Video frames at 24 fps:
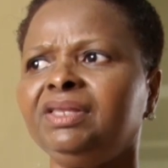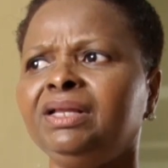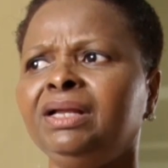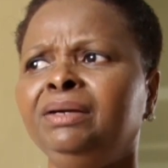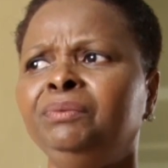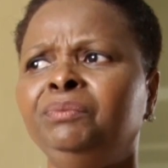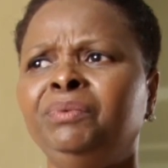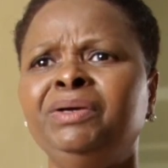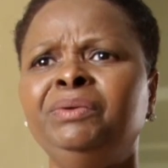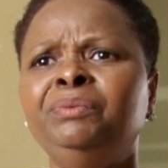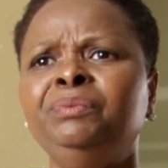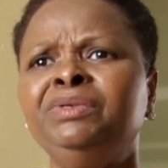
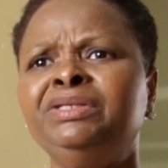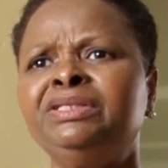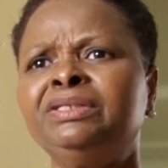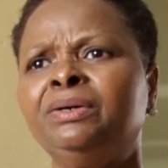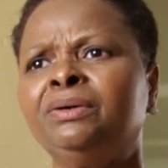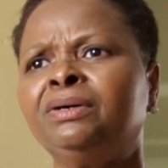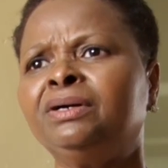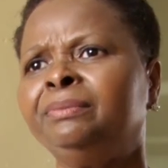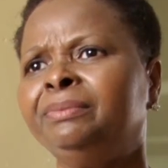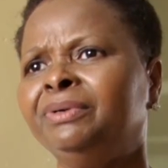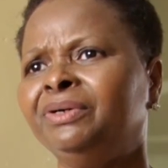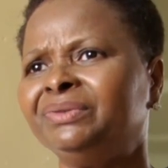And when we
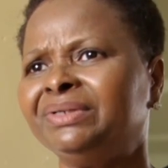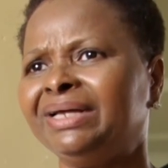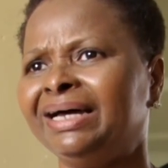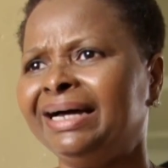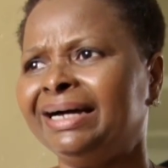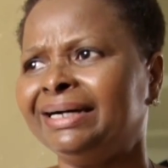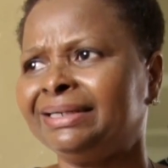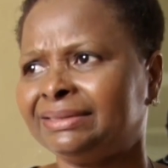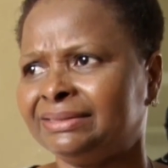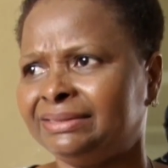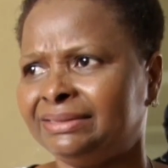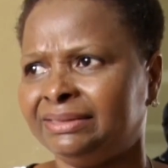talk about
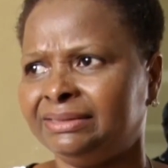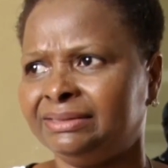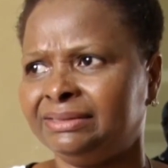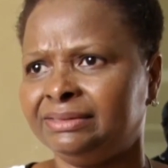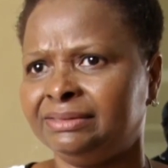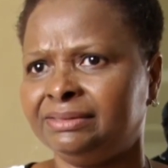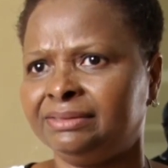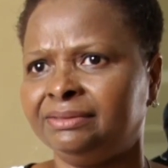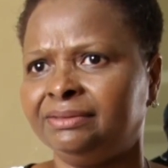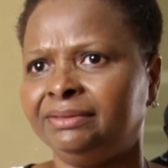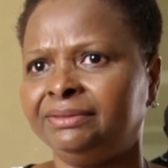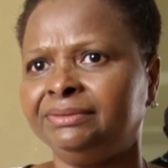access,
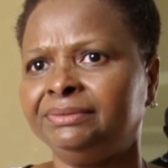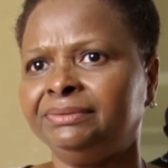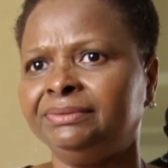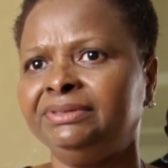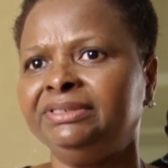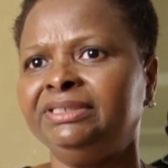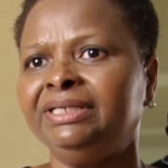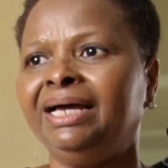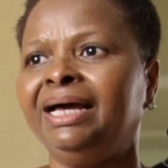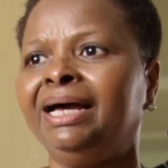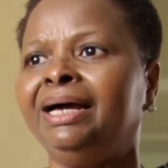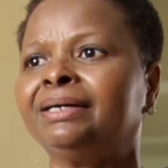it's not
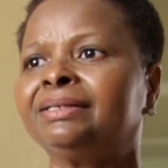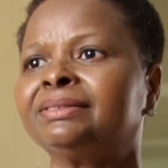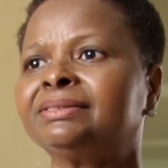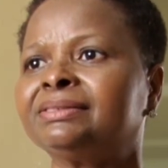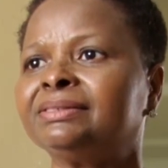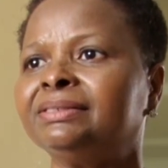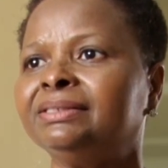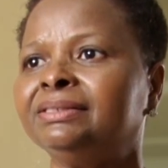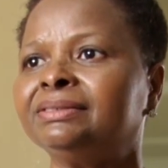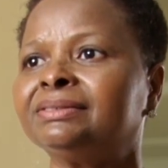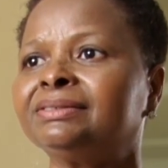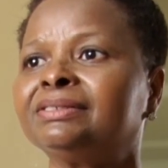only
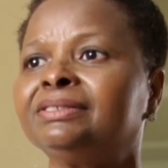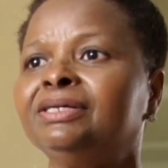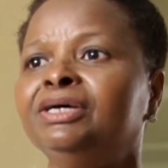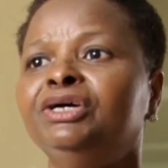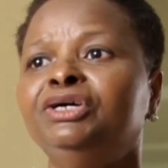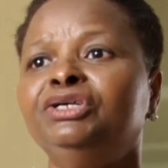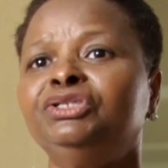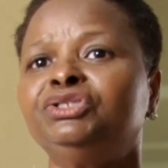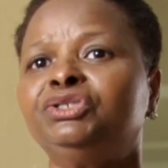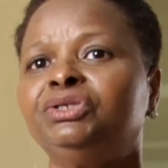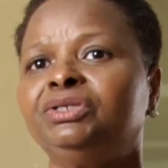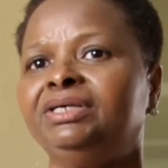
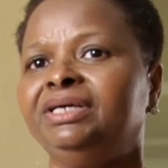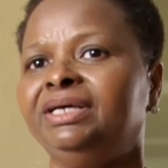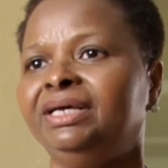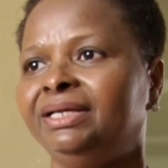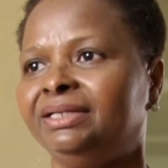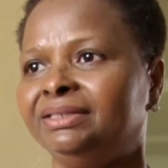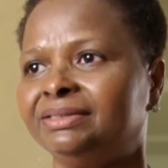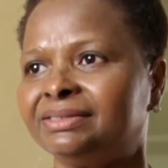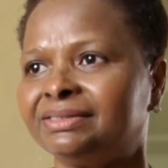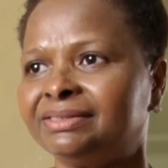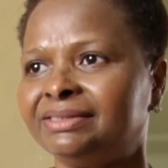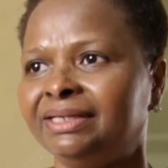access to the
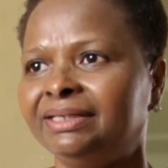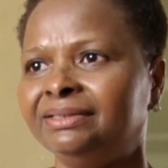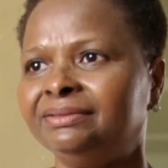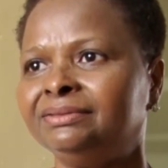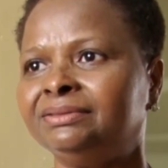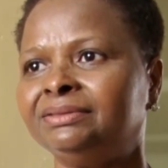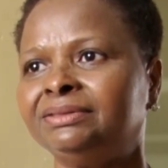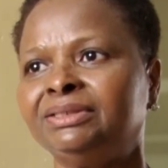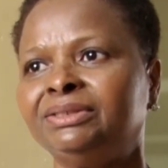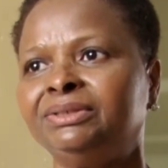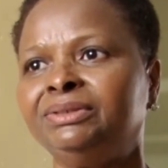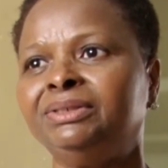health
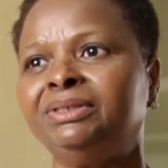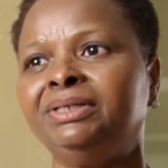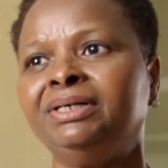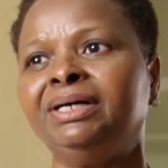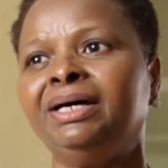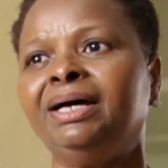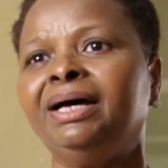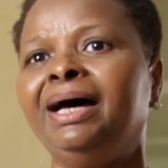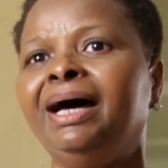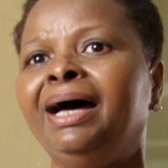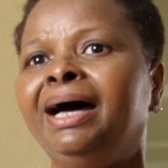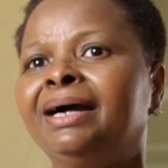center,
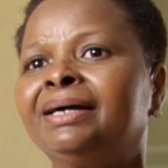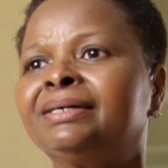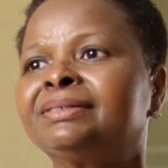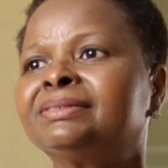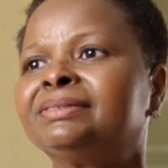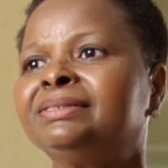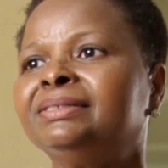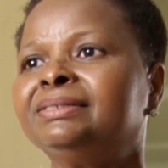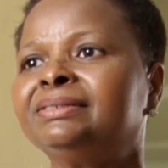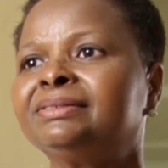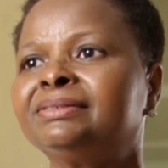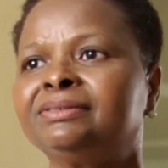
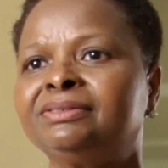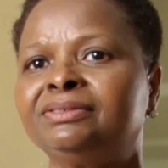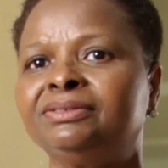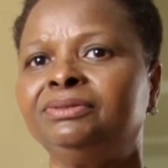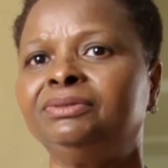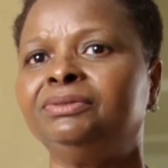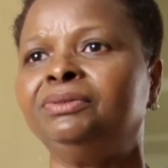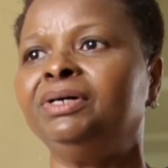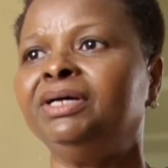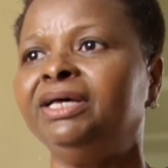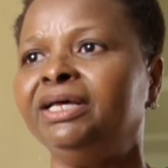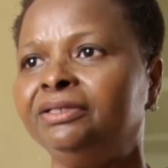access
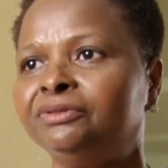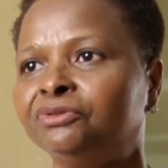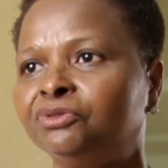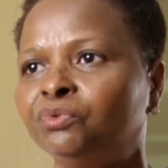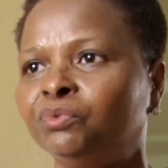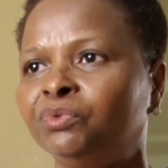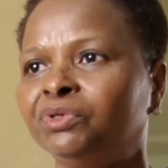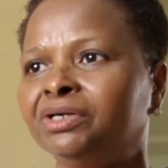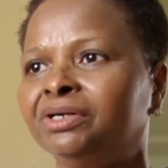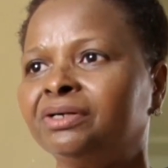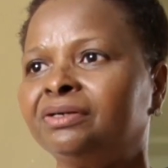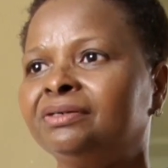to health
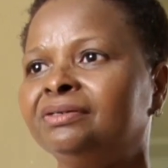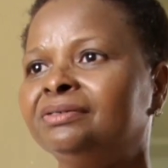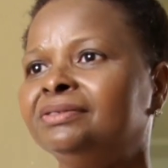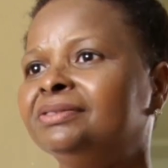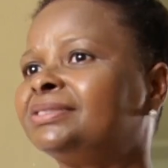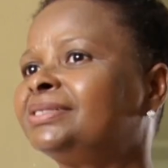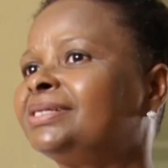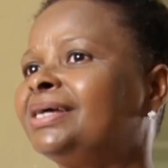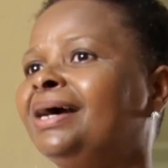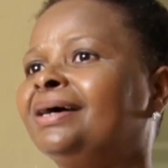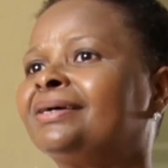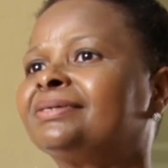
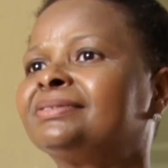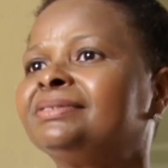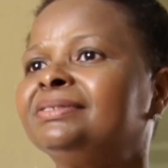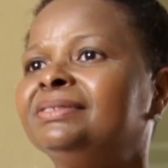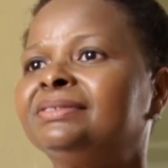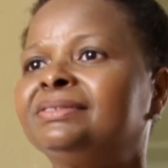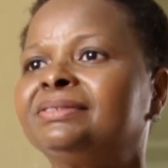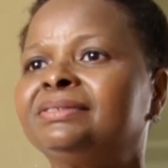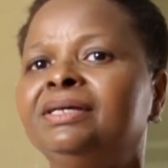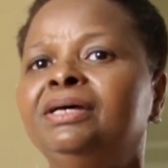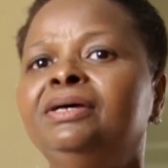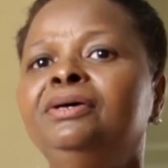workers,
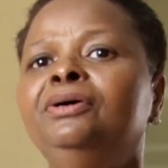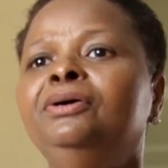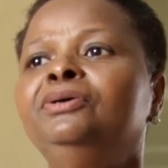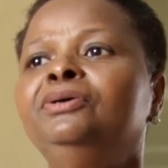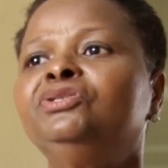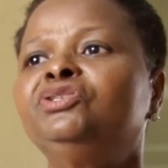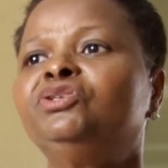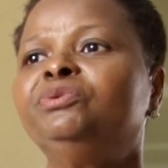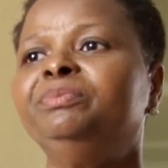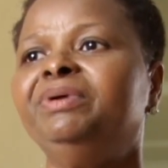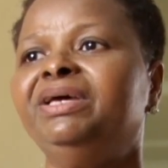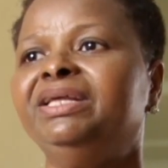access
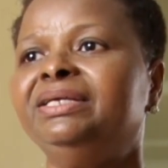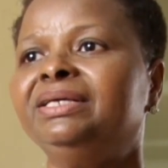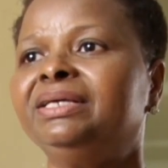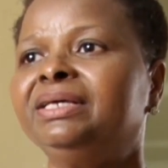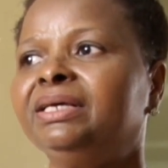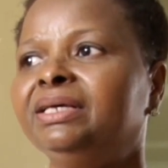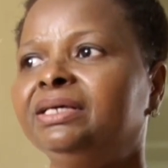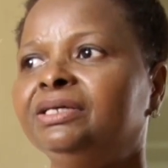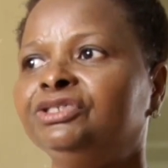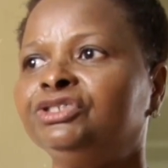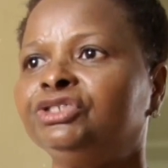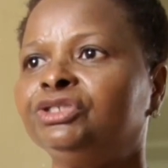to
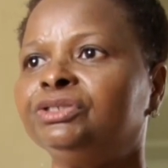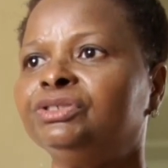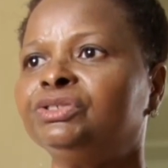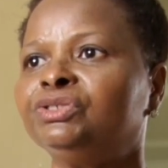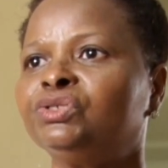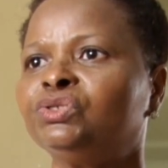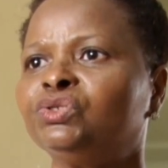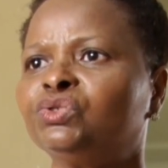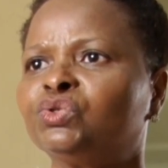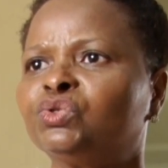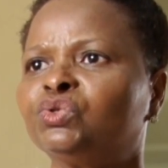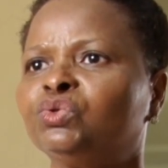
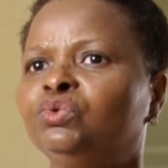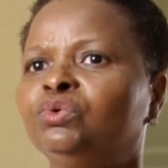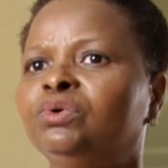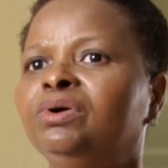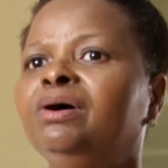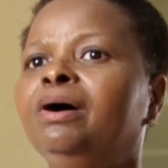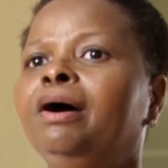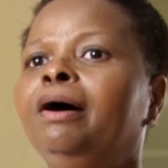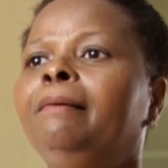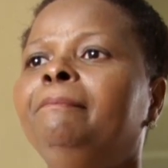medications and so,